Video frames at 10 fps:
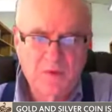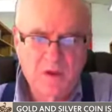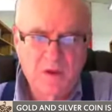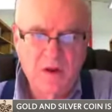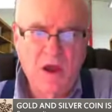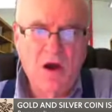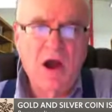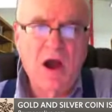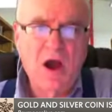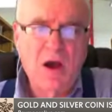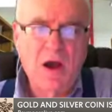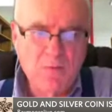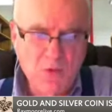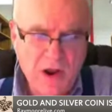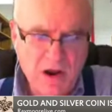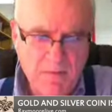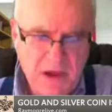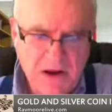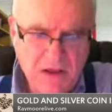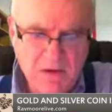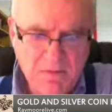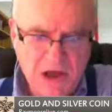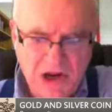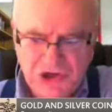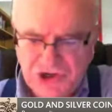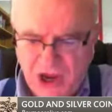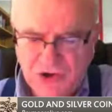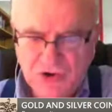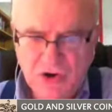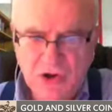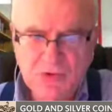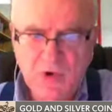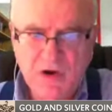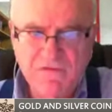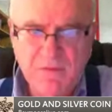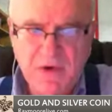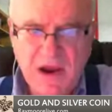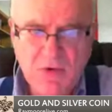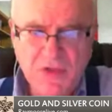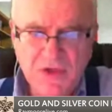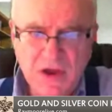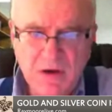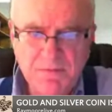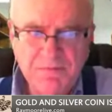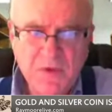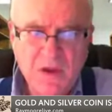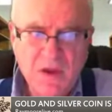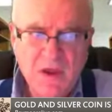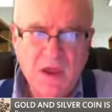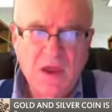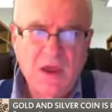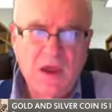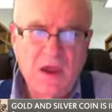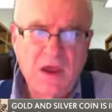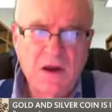Now, I'm recommending the money changer because we are familiar with them, and